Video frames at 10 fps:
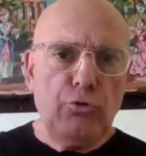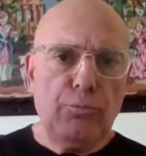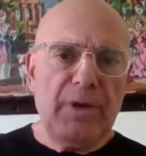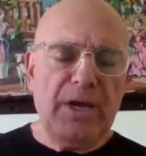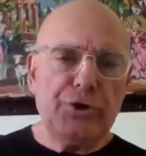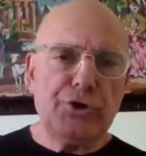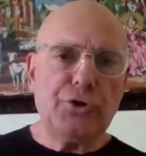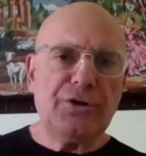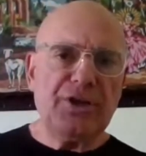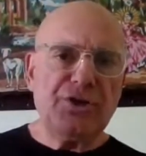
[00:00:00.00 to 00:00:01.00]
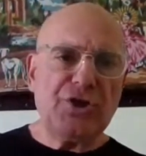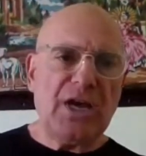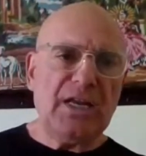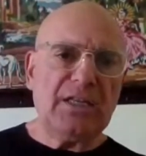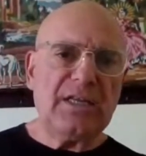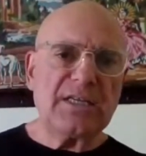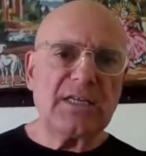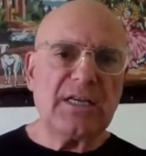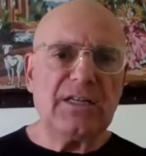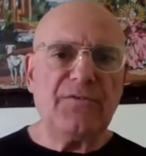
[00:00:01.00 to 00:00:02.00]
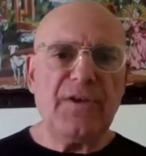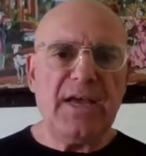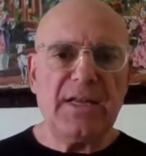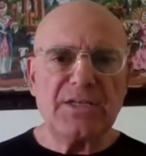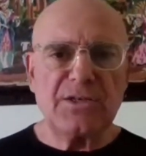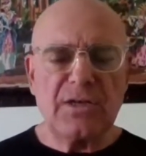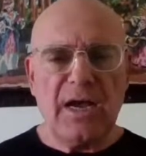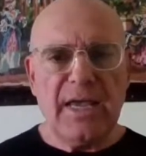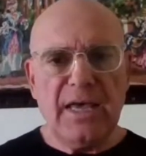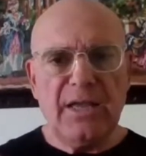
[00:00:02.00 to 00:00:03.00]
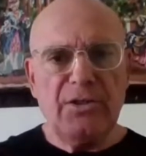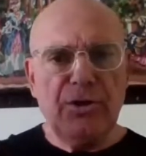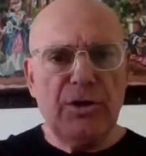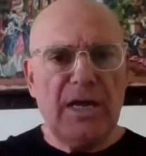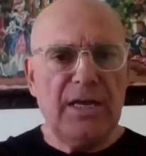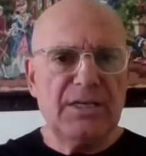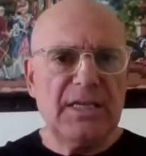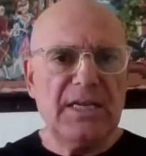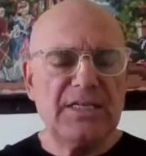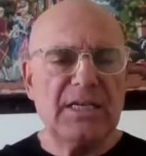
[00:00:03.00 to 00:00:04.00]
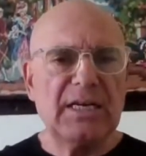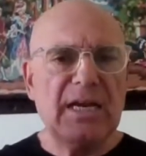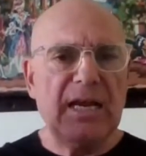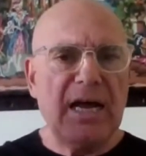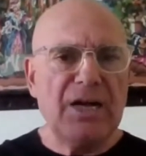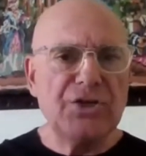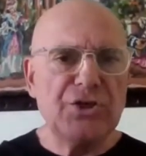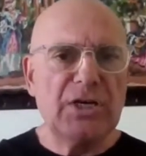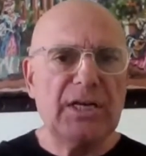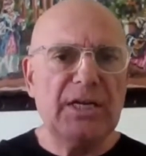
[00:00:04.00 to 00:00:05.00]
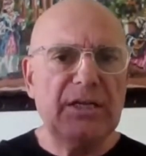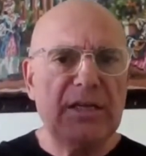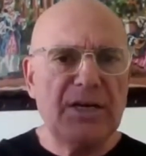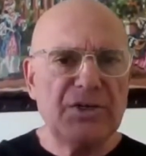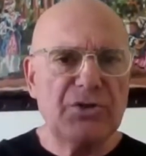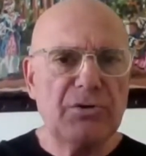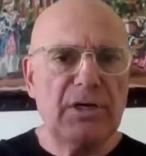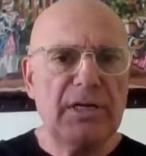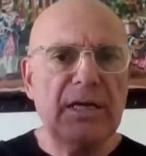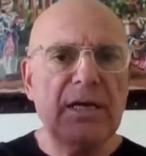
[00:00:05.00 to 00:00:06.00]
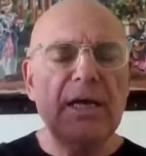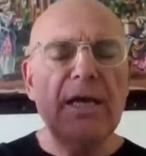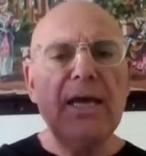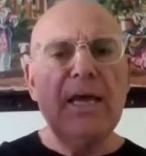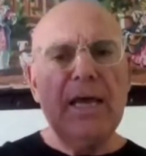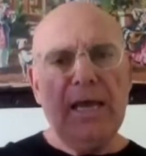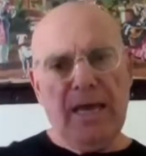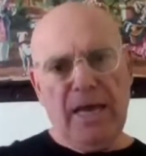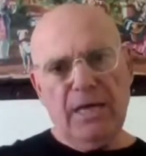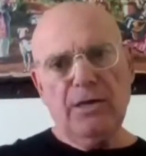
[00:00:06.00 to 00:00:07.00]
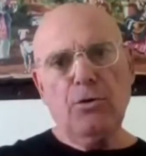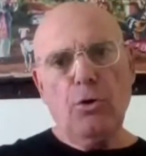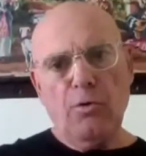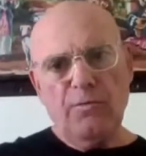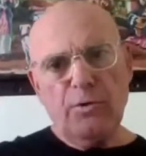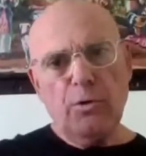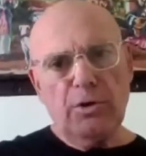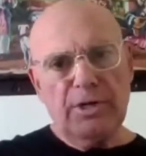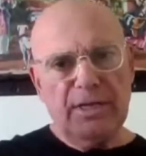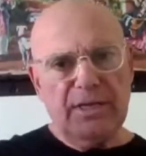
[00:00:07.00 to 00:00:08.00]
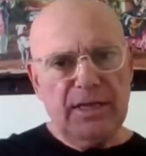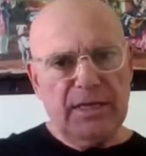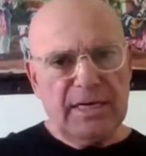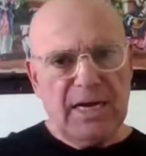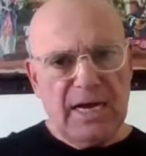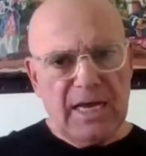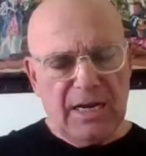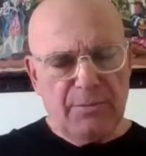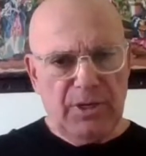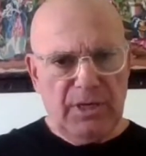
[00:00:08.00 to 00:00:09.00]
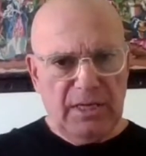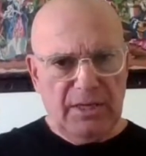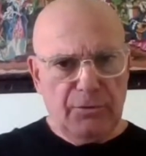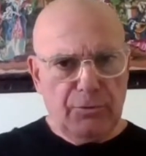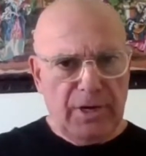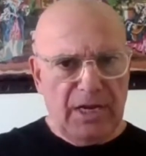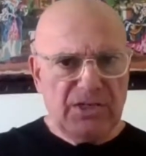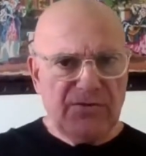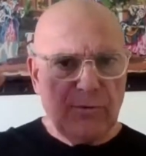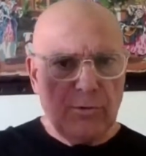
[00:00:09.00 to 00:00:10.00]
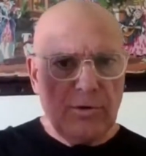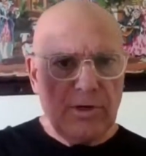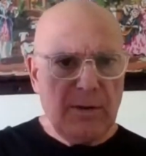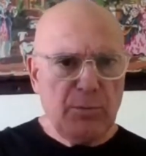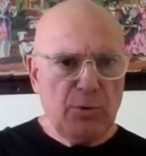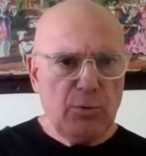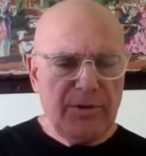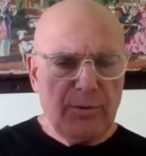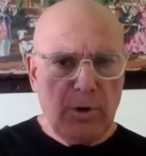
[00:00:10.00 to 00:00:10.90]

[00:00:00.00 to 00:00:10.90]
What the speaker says: to make sure that China doesn't advance ahead of the United States technologically, industrially, and overall in the economy in the race for number